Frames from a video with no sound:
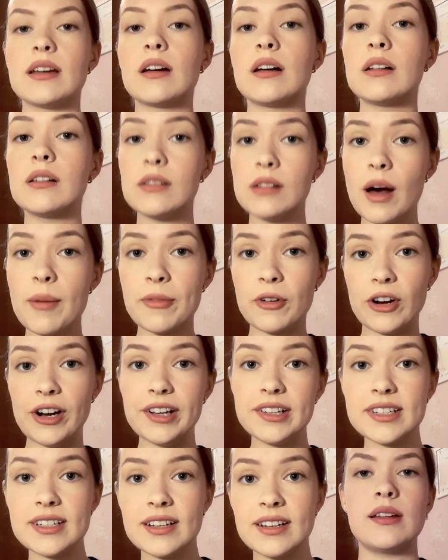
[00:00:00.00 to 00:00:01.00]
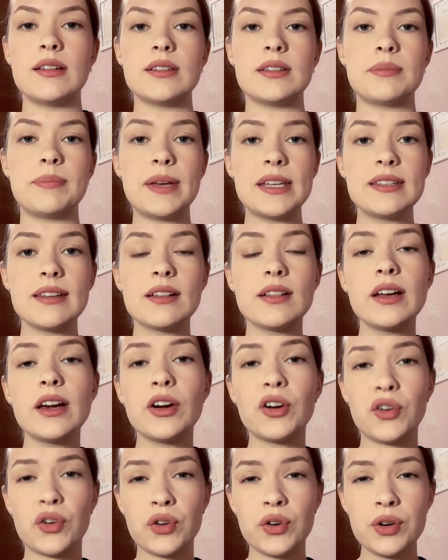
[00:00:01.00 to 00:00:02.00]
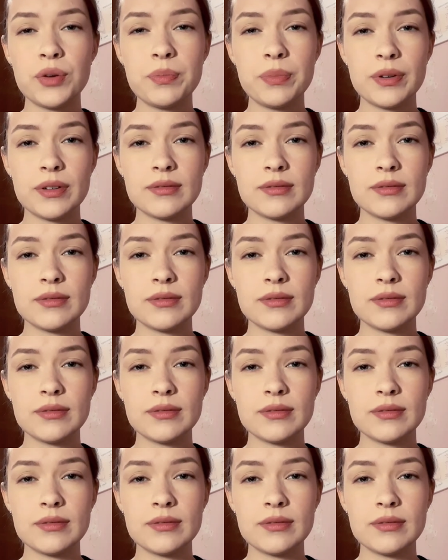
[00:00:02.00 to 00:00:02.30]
conglomerate. It's basically a group